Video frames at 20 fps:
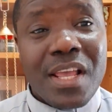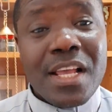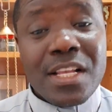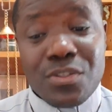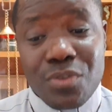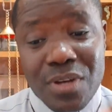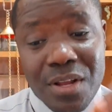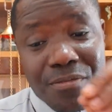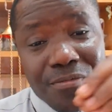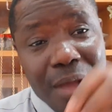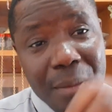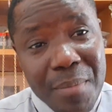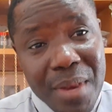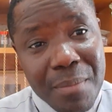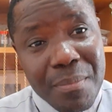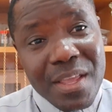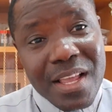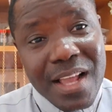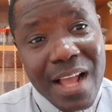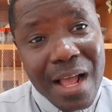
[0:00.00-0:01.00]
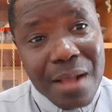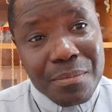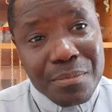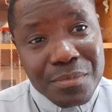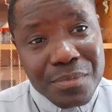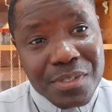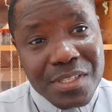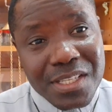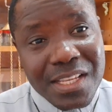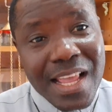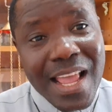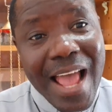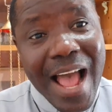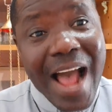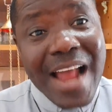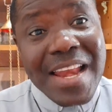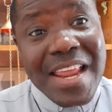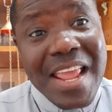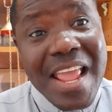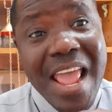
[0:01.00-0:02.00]
So the family becomes
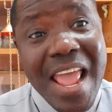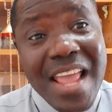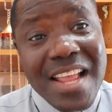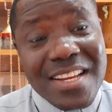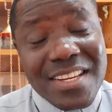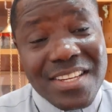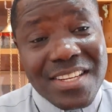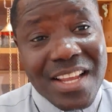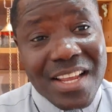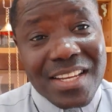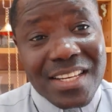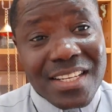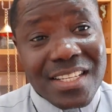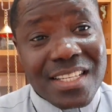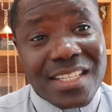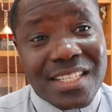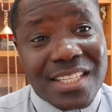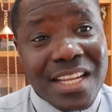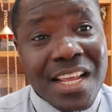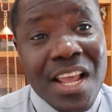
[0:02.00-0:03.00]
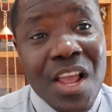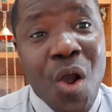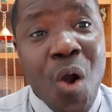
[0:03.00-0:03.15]
an agent